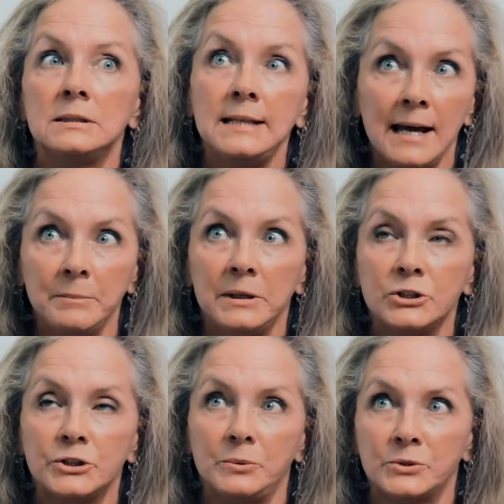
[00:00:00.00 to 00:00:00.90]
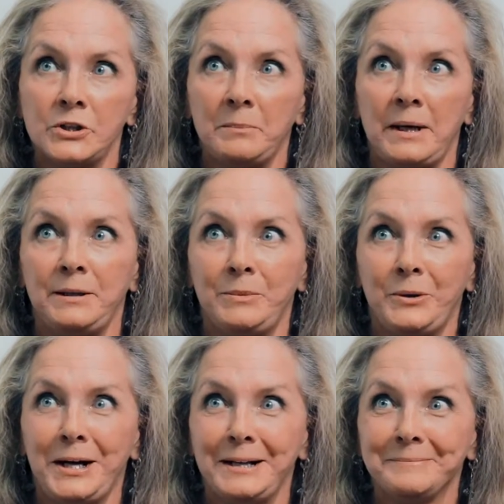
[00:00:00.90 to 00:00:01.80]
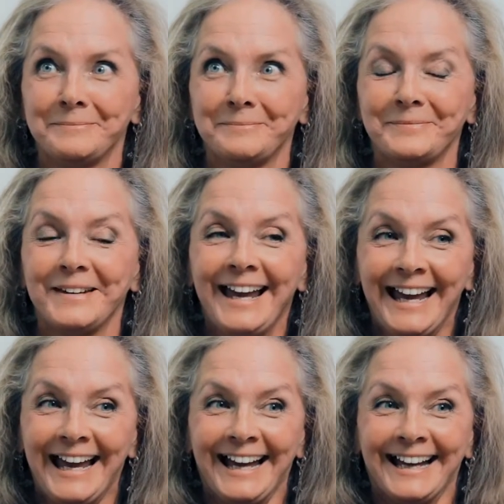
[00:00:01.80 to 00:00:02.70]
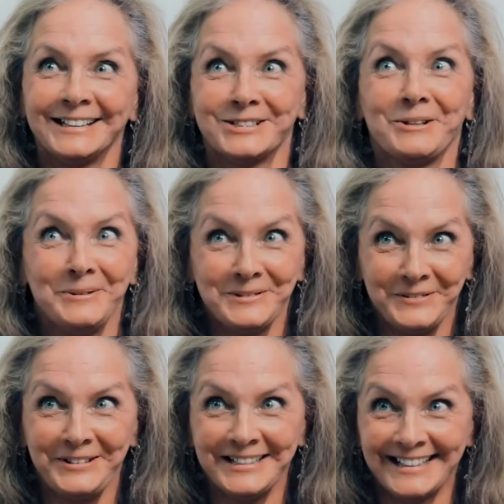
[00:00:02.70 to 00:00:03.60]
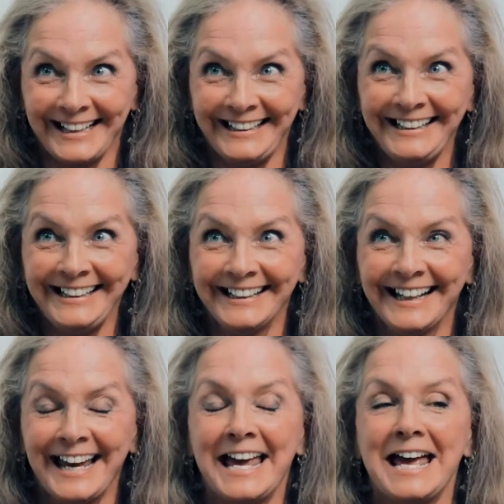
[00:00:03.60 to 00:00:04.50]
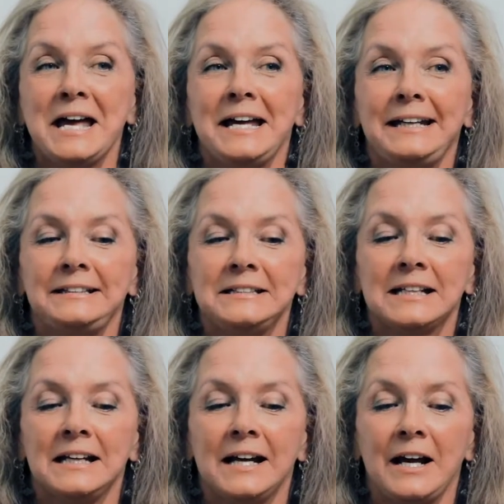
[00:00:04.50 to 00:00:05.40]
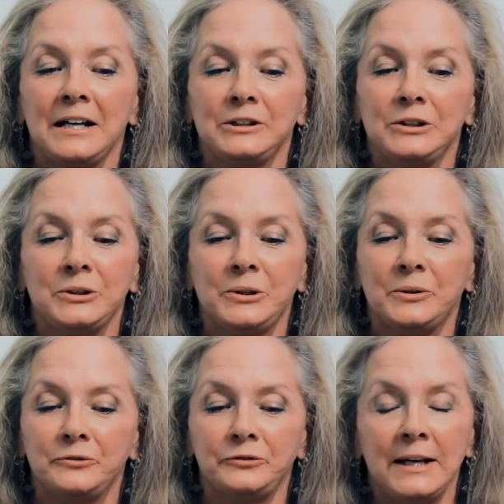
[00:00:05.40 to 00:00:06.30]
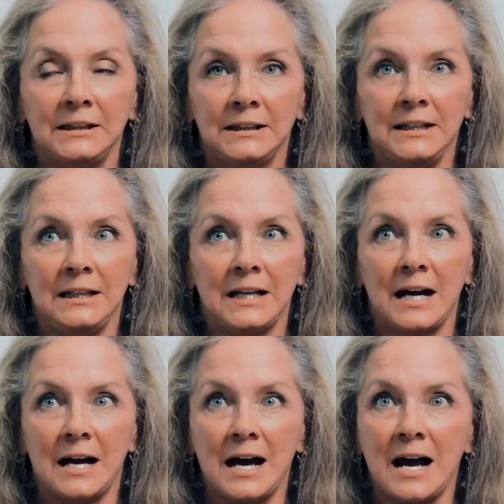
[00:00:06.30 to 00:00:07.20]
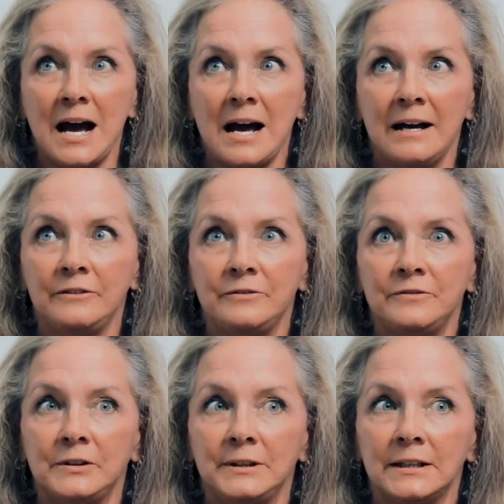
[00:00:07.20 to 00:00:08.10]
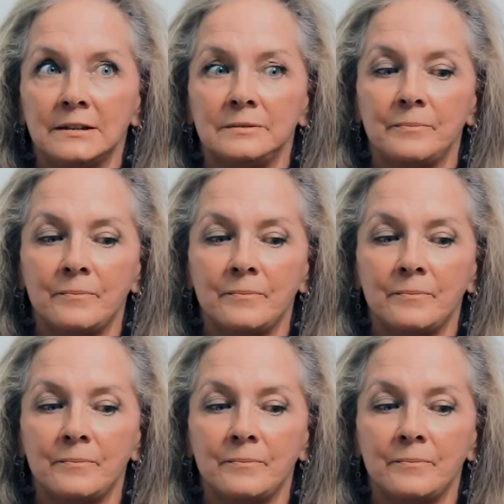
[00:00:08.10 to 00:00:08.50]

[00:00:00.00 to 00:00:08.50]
damage that was on my MRI. So I was very excited. And, you know, frankly, I felt like